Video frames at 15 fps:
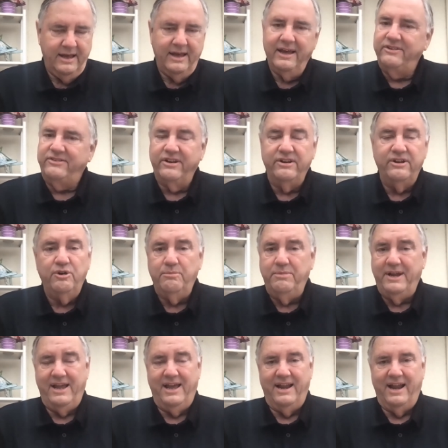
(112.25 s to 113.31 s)
It's a new
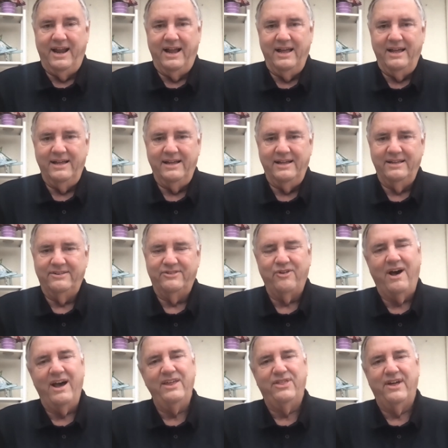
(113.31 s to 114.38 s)
beginning. So
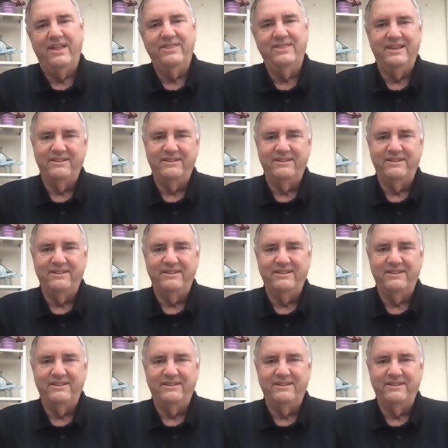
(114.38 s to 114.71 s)
I thought